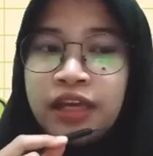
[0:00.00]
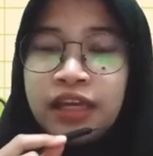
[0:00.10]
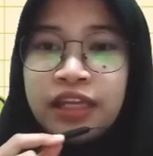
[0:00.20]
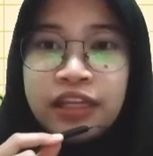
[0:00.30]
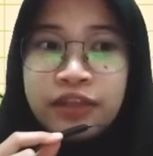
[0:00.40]

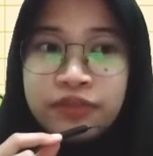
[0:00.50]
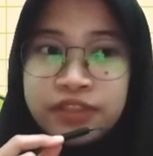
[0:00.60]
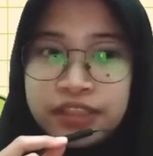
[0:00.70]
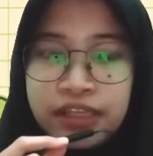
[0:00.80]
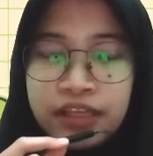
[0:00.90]
In
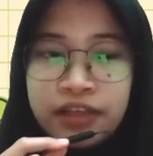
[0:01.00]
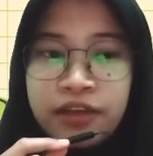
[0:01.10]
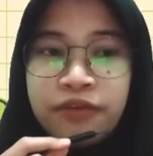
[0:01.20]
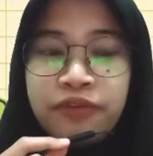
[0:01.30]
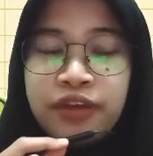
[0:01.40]
linguistics,
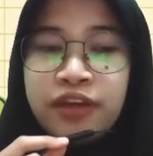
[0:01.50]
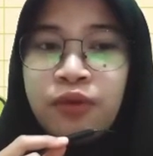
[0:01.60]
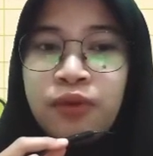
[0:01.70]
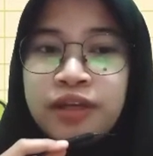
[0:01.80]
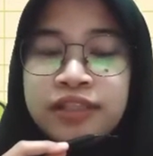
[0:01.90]
we know
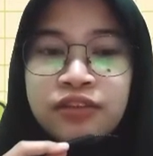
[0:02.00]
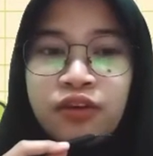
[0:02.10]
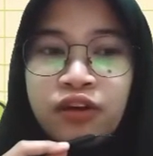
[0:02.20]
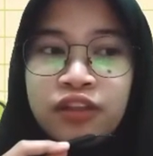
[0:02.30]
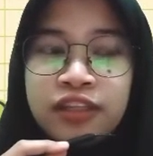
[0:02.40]
what is
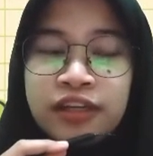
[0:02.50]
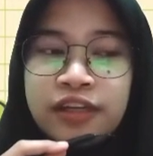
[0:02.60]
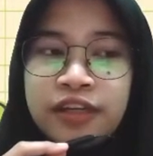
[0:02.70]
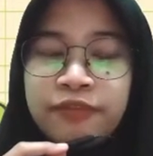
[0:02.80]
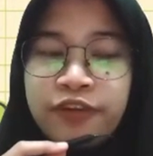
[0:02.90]
called
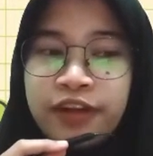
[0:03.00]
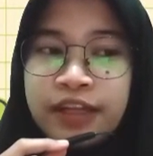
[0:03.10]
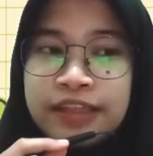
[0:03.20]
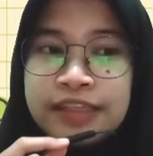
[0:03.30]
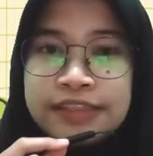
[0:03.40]
learning
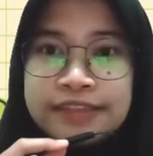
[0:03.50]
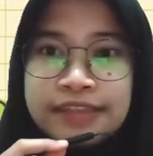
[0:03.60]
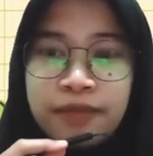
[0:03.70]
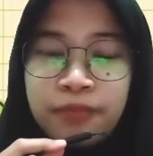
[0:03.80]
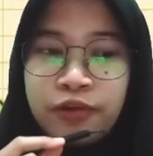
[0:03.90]
phonetics
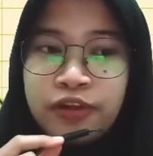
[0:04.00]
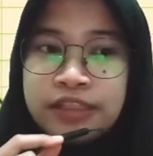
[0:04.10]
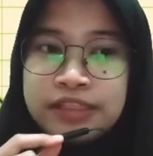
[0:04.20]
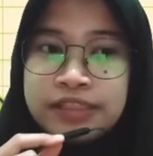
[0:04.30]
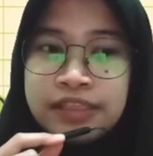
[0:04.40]
and
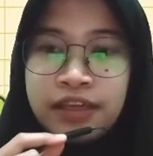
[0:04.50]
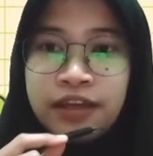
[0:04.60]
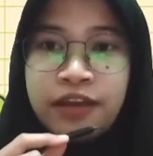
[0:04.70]
phonology,